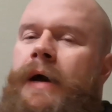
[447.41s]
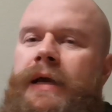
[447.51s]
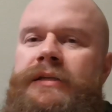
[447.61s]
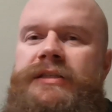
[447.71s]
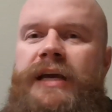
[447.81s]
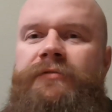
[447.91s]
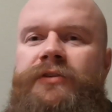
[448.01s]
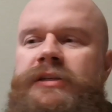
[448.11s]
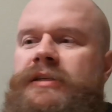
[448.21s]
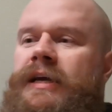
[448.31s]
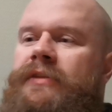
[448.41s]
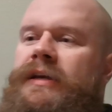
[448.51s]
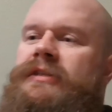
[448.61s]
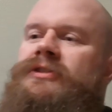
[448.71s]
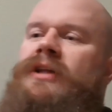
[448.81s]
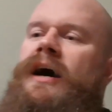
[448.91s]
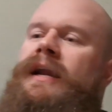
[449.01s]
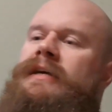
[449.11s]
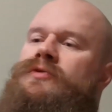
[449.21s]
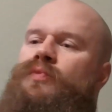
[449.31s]
I can safely say that it's
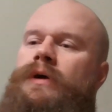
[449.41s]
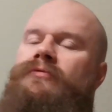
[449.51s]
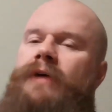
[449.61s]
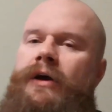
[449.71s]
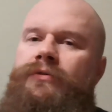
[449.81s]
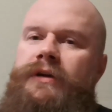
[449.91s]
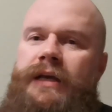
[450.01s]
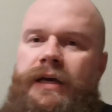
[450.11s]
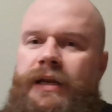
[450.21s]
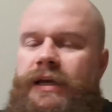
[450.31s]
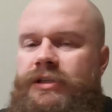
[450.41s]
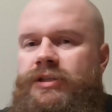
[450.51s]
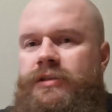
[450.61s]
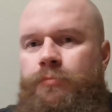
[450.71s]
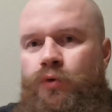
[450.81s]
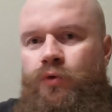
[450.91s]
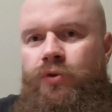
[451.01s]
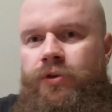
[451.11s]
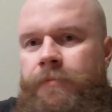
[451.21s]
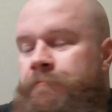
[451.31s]
not as well rounded and as
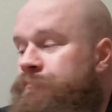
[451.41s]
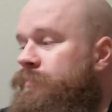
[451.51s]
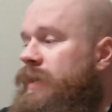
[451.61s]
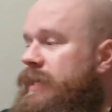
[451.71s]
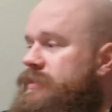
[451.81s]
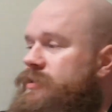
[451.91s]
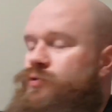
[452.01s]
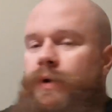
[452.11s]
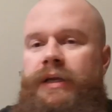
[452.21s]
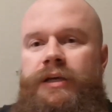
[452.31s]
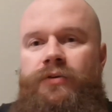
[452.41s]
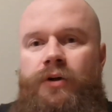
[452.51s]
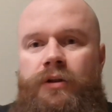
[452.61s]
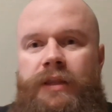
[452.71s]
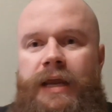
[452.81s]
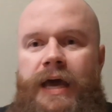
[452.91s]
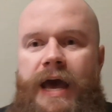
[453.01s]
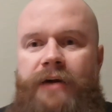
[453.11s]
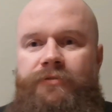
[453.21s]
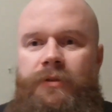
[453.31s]
smooth as the 20-year-old that I
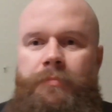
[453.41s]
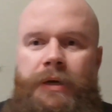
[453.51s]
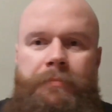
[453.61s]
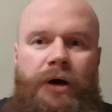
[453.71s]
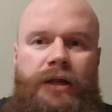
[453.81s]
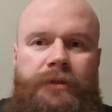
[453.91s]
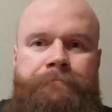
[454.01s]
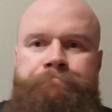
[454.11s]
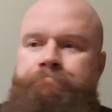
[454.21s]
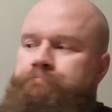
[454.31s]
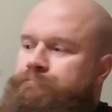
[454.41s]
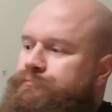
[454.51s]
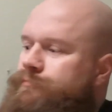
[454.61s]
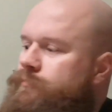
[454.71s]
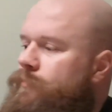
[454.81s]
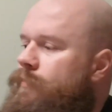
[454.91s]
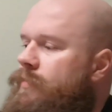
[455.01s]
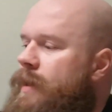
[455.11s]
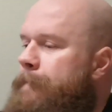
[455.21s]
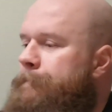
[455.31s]
have in the big bottle.
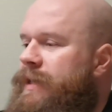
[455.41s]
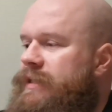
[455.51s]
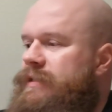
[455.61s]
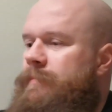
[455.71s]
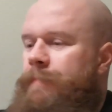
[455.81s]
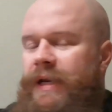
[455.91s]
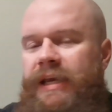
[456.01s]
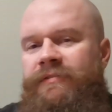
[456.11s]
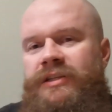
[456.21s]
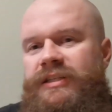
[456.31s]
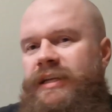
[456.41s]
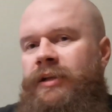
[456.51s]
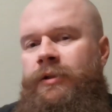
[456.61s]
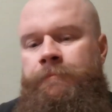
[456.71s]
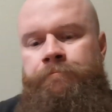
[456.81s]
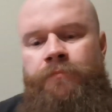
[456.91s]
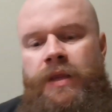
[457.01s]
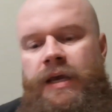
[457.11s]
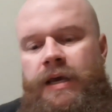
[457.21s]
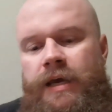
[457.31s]
But even still,
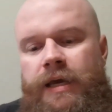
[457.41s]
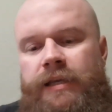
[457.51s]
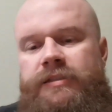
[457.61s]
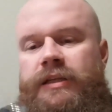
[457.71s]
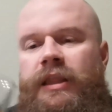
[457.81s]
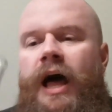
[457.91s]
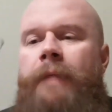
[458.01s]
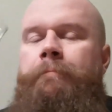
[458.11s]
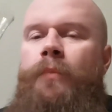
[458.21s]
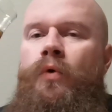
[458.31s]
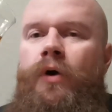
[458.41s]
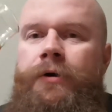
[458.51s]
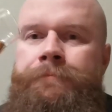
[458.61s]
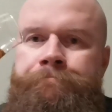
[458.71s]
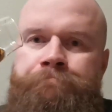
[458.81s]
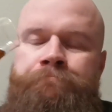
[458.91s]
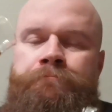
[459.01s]
it is a lot more